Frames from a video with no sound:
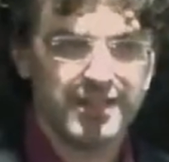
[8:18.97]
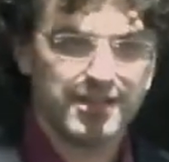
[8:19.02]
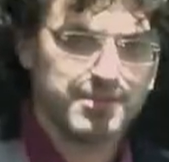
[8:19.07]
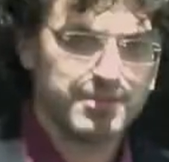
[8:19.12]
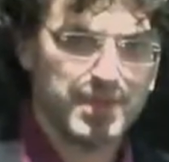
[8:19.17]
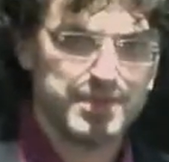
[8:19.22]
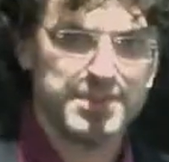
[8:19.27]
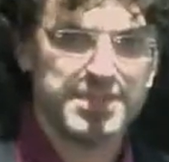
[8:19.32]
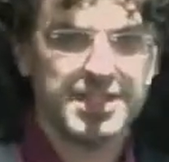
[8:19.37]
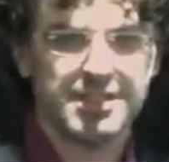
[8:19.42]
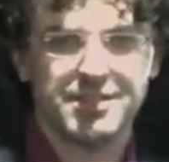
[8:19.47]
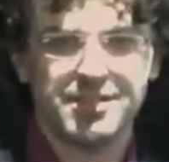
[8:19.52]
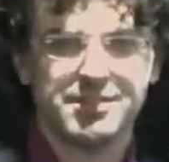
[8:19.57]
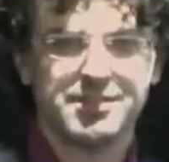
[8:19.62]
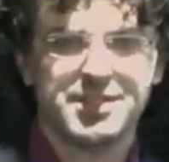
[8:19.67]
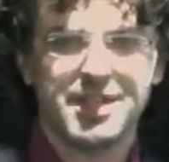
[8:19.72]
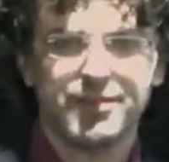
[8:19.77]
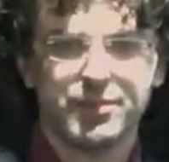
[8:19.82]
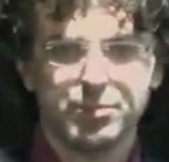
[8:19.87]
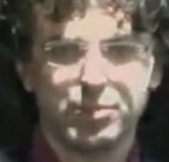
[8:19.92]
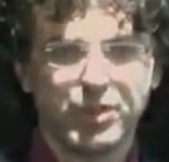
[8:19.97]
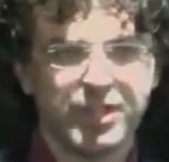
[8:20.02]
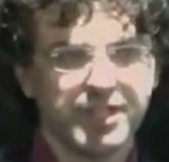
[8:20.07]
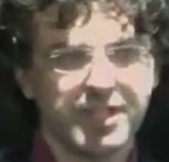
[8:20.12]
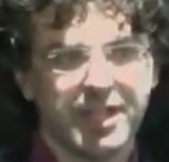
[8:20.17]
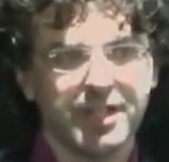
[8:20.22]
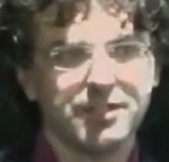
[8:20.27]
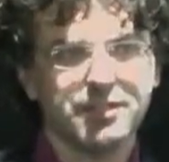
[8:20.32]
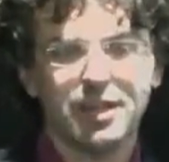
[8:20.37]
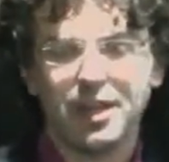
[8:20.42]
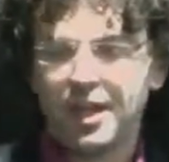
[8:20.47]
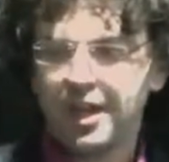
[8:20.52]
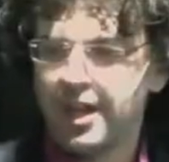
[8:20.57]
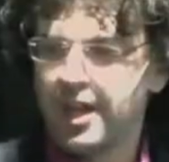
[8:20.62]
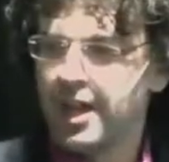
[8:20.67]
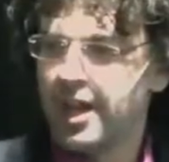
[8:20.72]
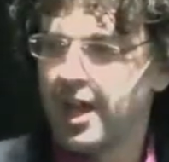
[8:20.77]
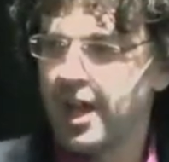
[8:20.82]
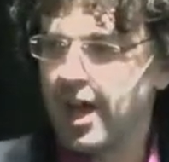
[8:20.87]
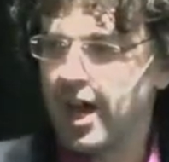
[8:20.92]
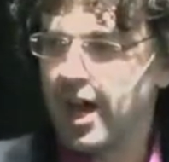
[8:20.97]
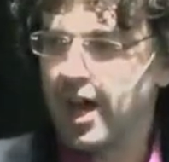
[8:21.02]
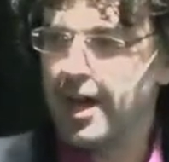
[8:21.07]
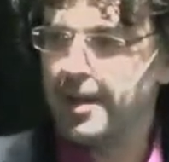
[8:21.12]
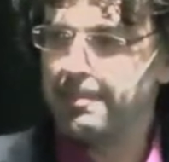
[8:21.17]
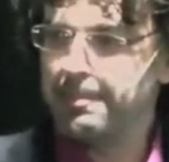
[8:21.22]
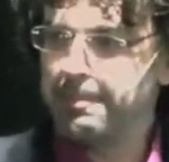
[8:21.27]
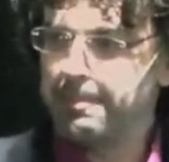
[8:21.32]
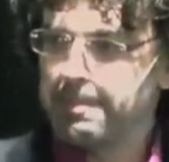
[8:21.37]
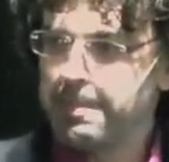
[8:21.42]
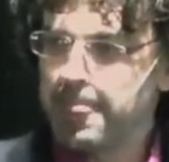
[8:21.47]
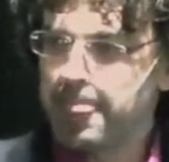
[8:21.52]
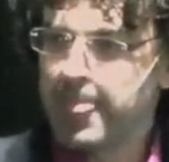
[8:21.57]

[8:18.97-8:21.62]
I think it might be down to 7.9.